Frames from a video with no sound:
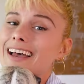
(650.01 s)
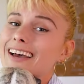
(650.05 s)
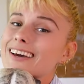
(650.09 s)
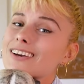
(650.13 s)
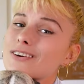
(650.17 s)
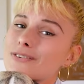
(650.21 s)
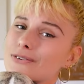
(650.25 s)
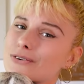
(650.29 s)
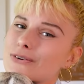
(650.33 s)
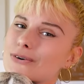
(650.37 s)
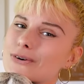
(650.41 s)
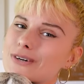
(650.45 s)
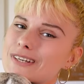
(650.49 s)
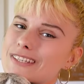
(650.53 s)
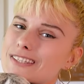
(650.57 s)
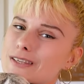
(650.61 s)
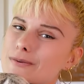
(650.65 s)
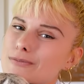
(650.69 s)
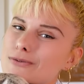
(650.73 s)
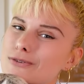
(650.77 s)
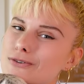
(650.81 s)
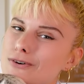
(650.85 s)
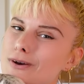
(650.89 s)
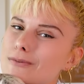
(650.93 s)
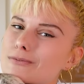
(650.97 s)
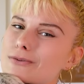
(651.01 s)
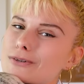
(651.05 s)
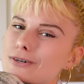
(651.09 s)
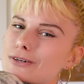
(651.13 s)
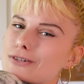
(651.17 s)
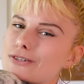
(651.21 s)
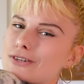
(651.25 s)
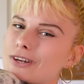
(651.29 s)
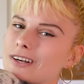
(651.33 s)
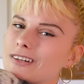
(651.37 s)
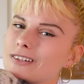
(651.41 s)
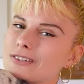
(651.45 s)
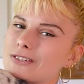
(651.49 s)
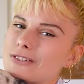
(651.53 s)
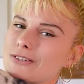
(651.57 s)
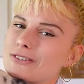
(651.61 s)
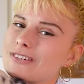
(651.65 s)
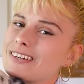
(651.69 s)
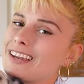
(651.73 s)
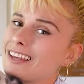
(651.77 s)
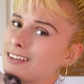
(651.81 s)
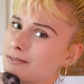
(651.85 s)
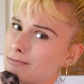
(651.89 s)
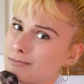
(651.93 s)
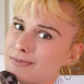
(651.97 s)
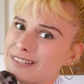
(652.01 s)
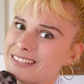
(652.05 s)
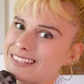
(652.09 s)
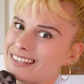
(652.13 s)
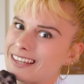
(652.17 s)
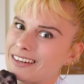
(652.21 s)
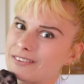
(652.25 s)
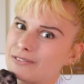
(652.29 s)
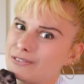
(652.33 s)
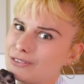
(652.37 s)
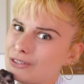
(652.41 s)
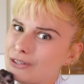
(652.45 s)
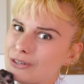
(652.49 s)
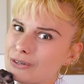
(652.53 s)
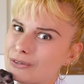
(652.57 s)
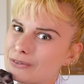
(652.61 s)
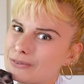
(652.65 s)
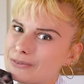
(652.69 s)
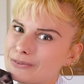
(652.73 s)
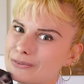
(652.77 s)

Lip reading: And of course, subscribe to the channel to not miss that video.